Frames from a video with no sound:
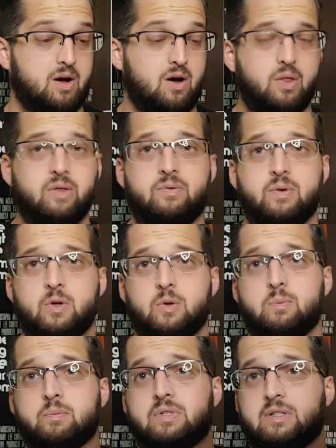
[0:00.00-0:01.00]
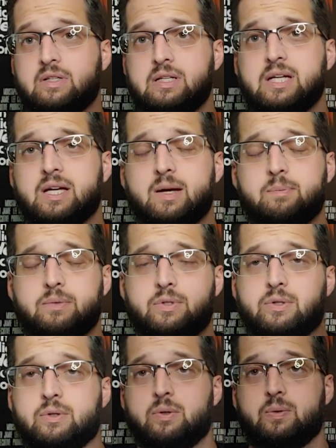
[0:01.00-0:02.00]
all the films leading up
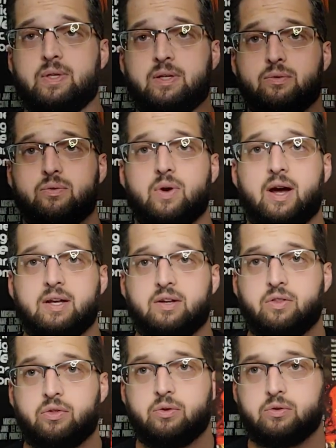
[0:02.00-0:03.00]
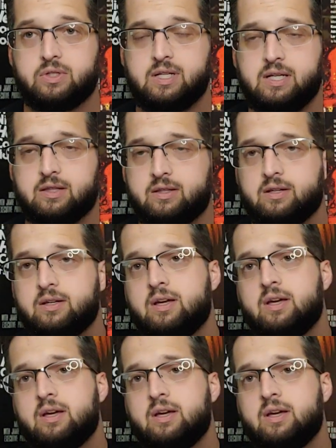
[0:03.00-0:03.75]
to the Friday the 13th